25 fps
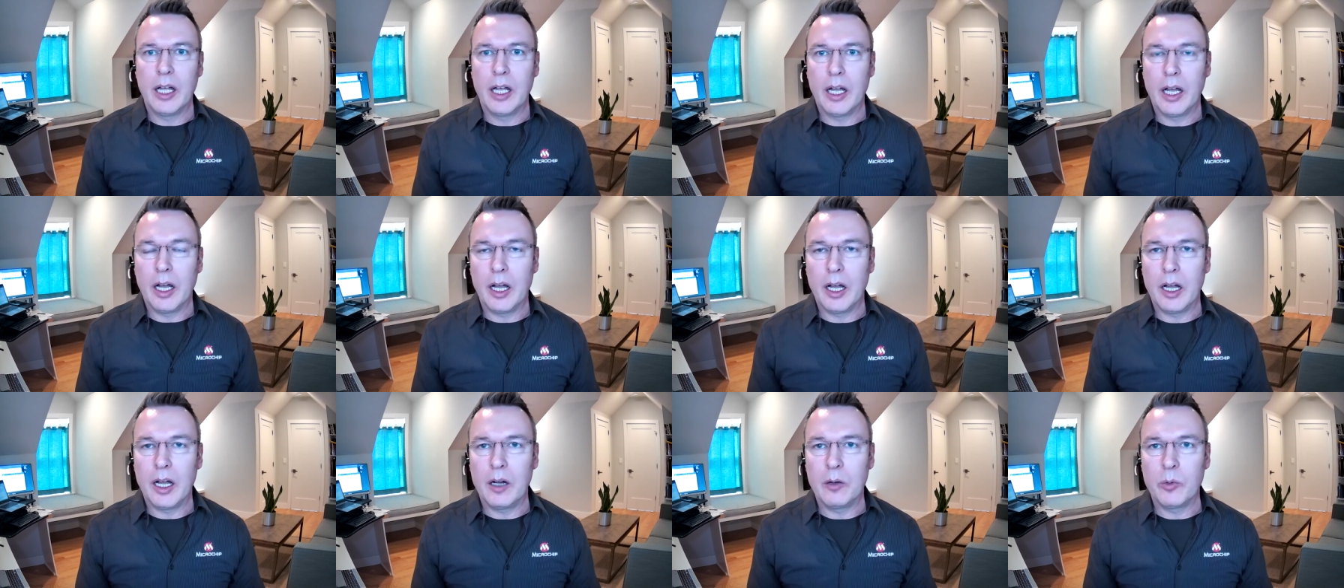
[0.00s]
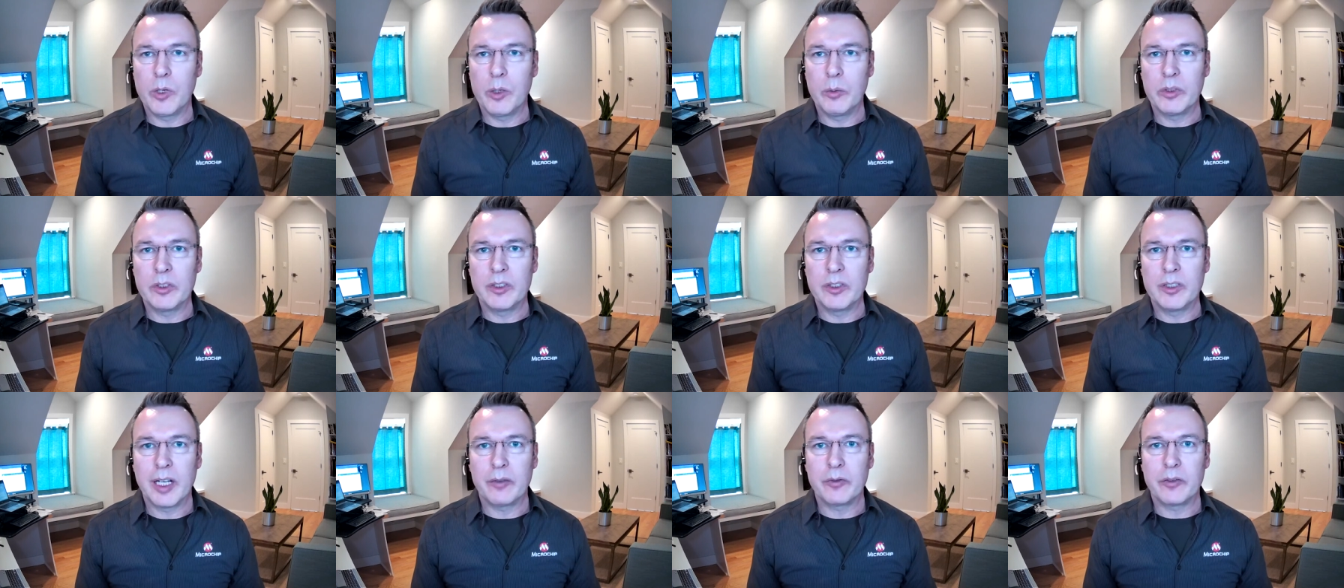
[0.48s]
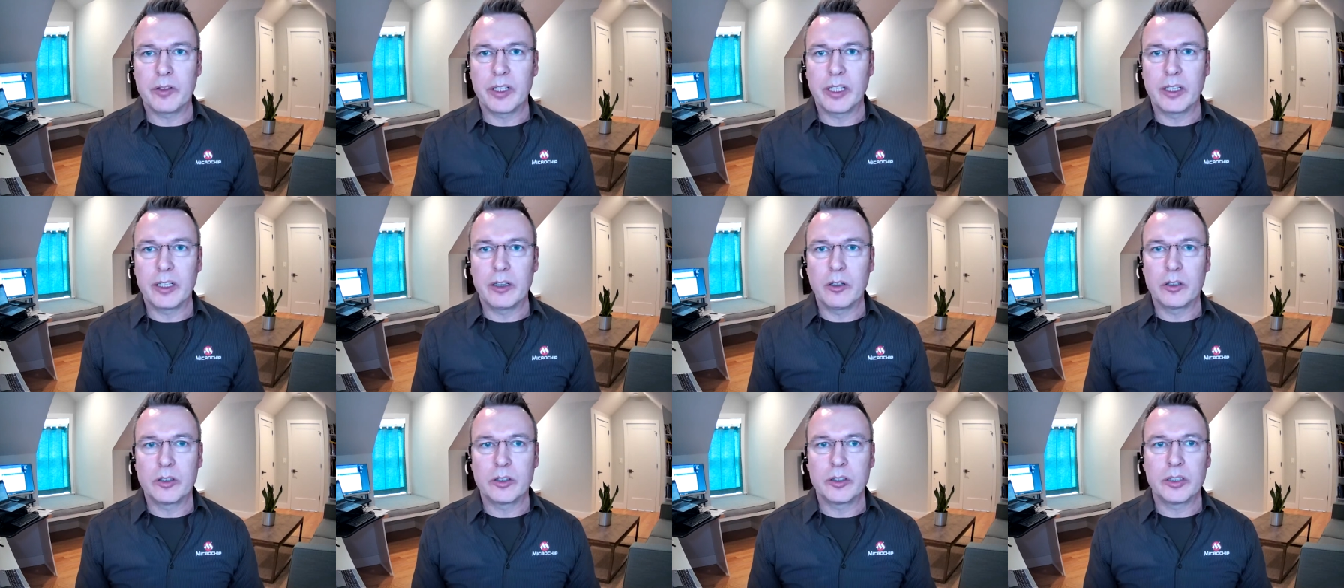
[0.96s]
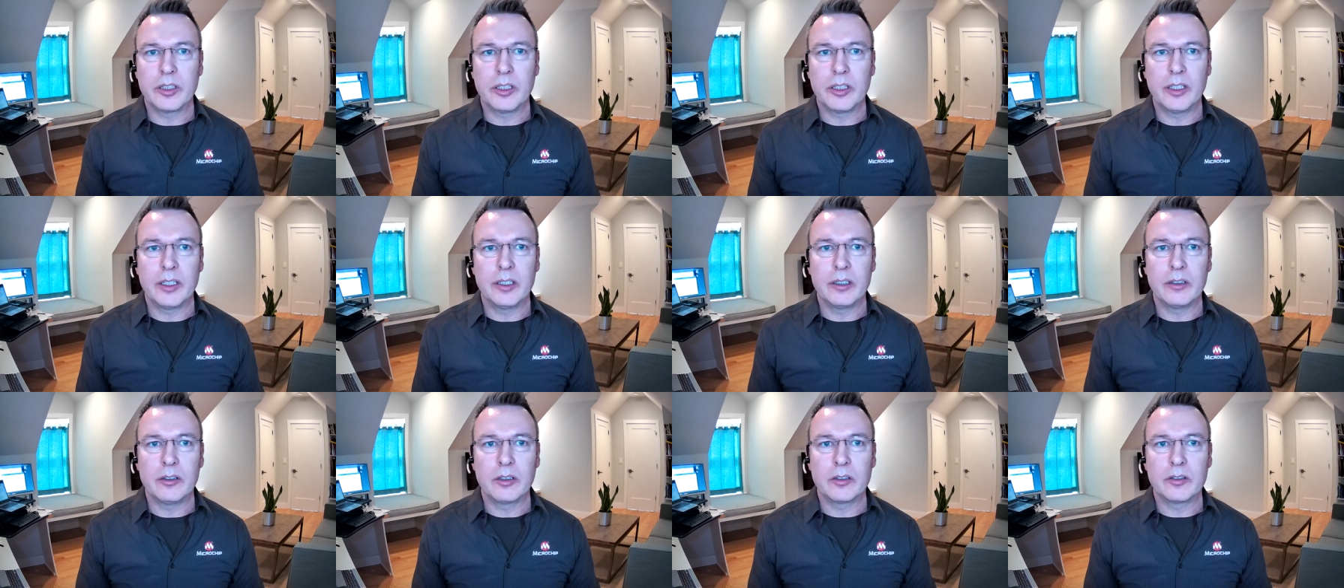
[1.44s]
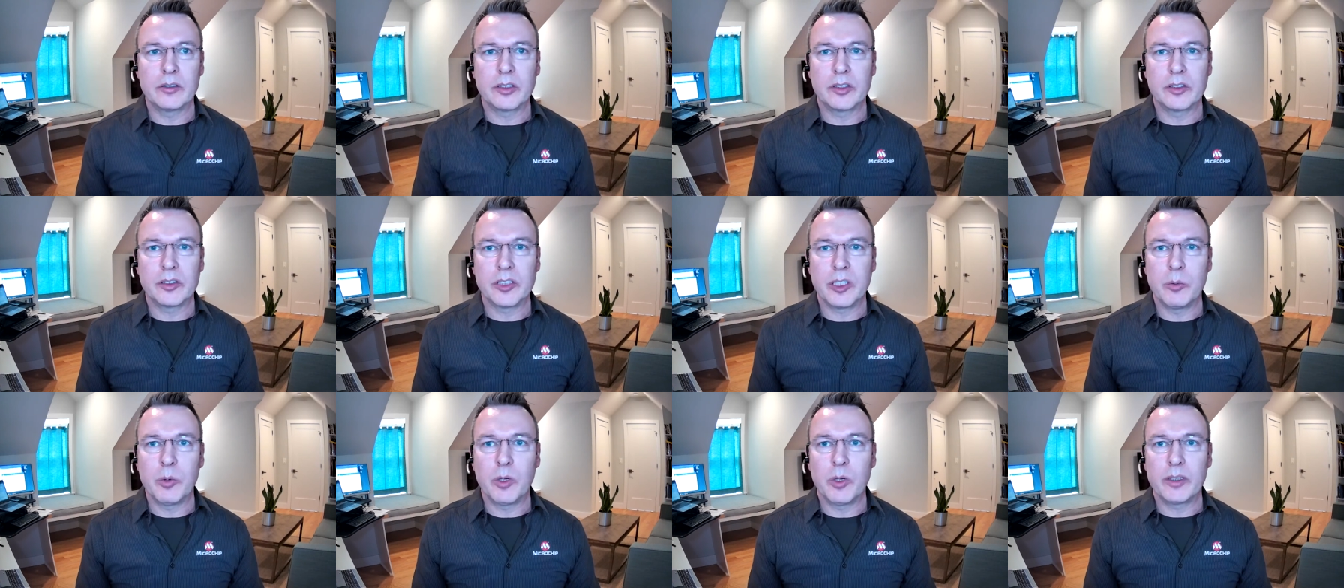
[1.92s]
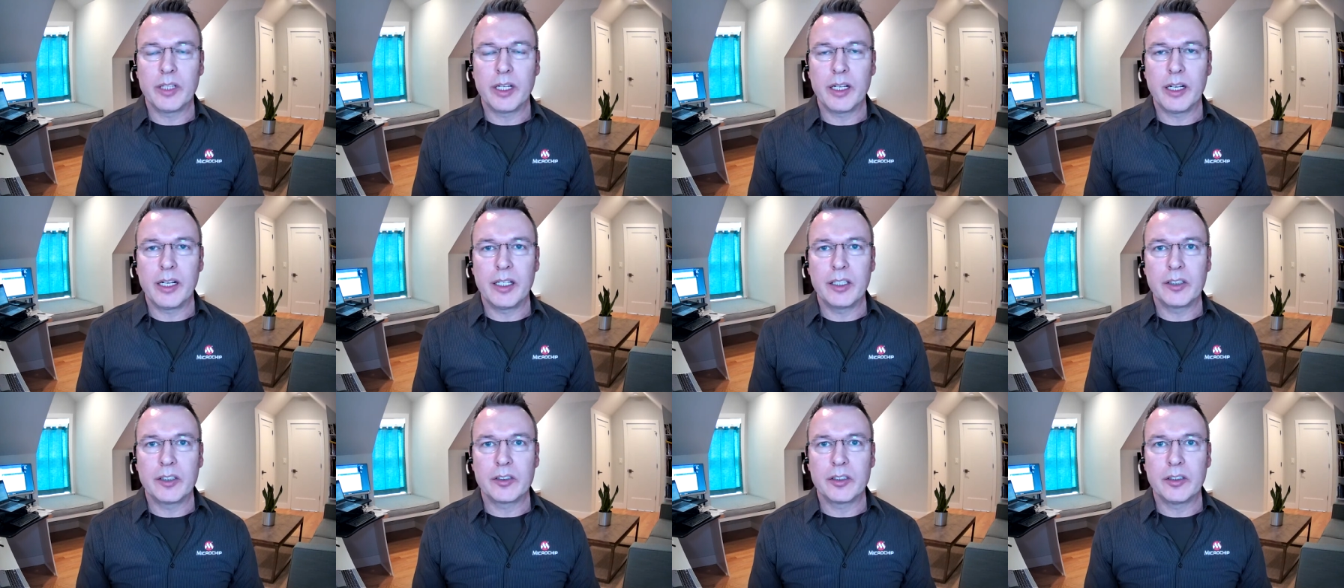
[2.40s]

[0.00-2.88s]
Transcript: uh, we would definitely look to look to see what that is,